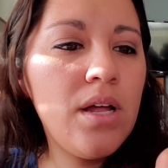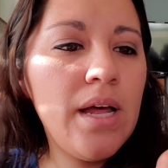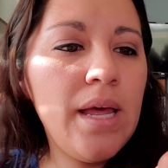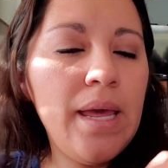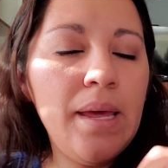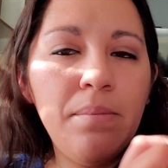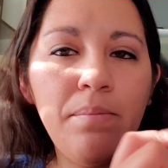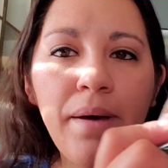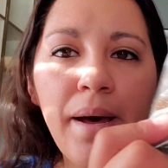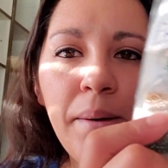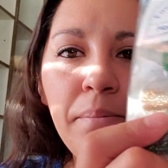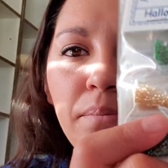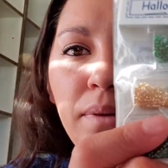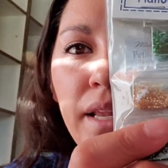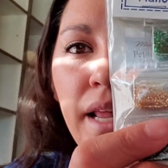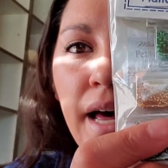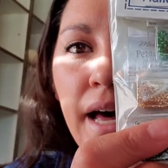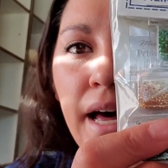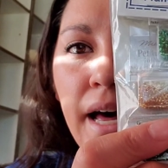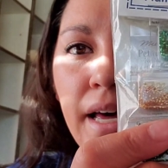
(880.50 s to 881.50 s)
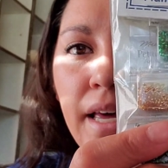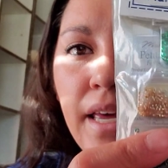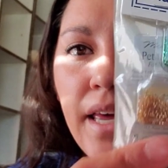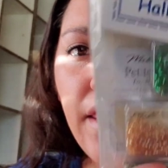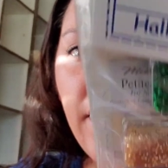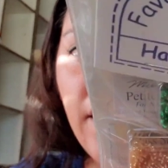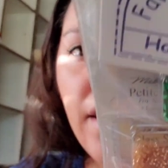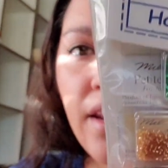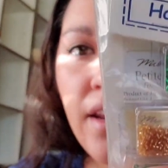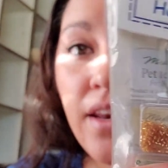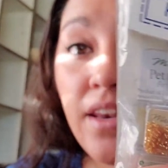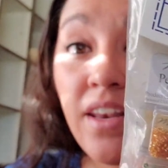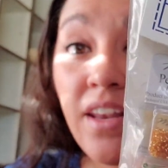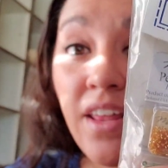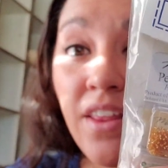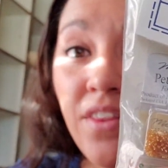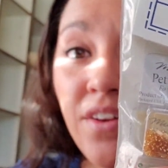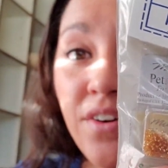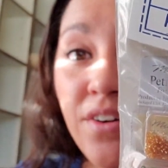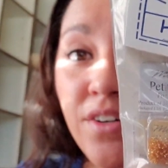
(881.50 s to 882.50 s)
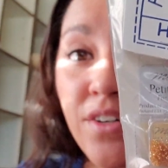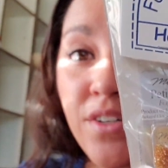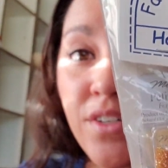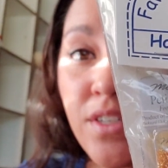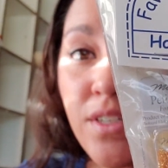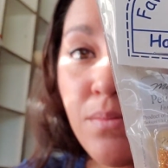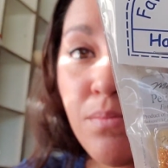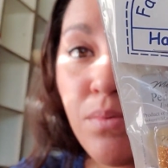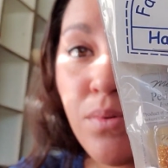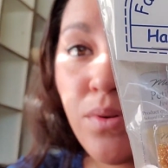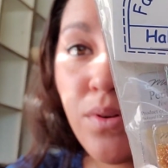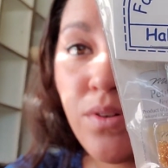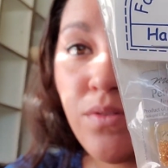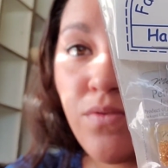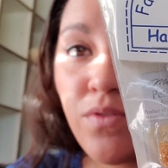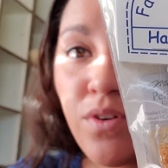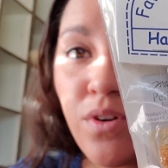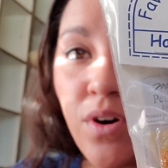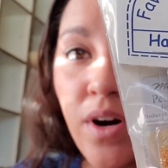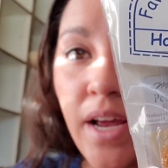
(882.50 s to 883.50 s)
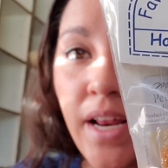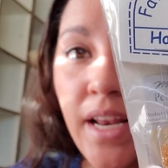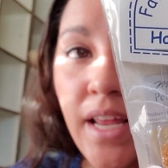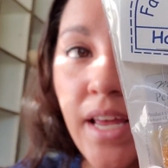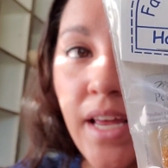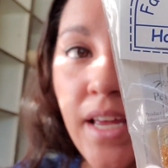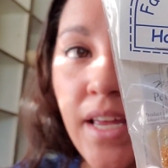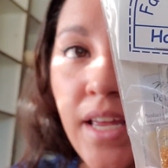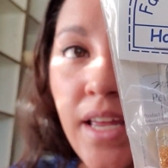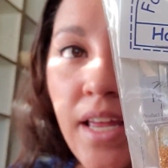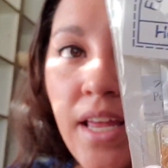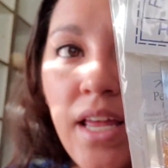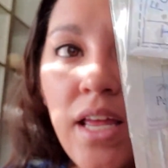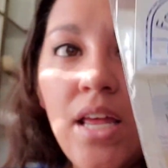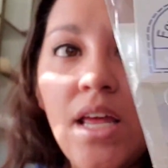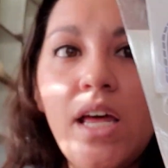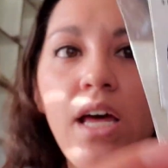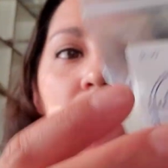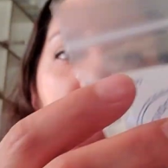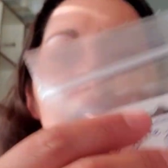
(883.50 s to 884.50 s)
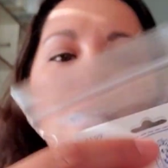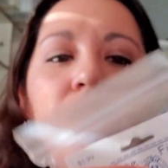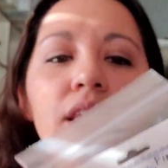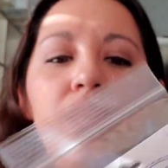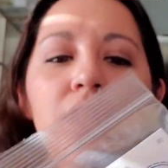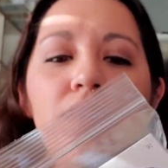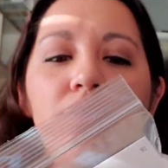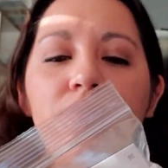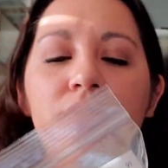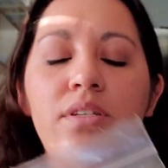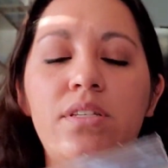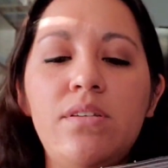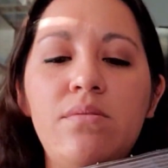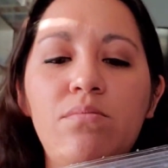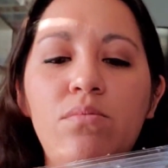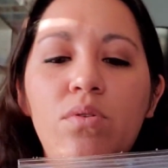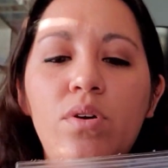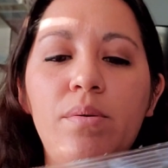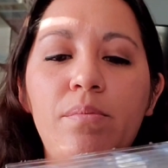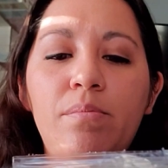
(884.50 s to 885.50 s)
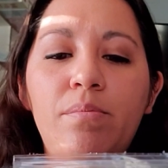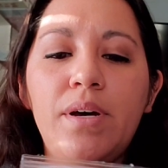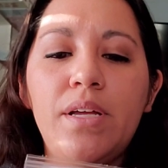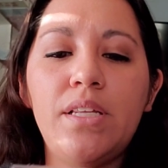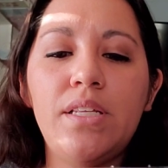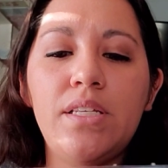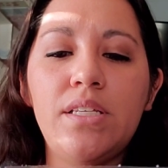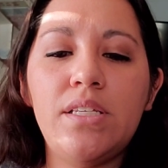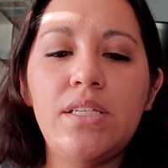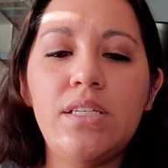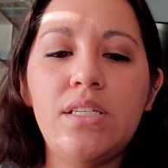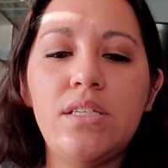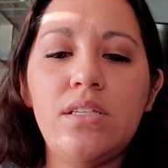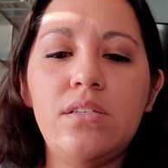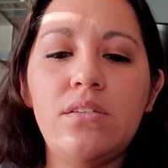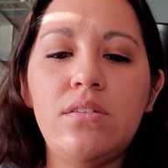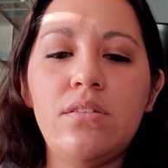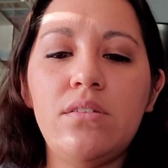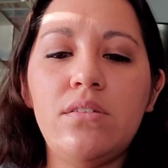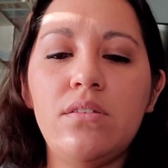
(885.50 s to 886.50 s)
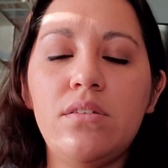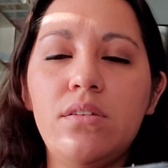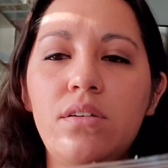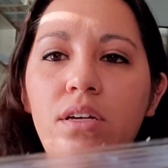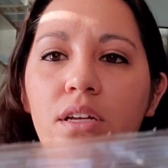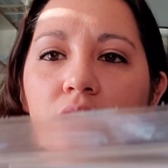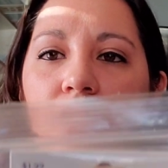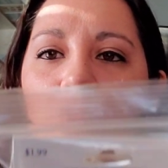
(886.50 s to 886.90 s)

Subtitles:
a matte black, and then another spool of Krynic. And then there was some more buttons in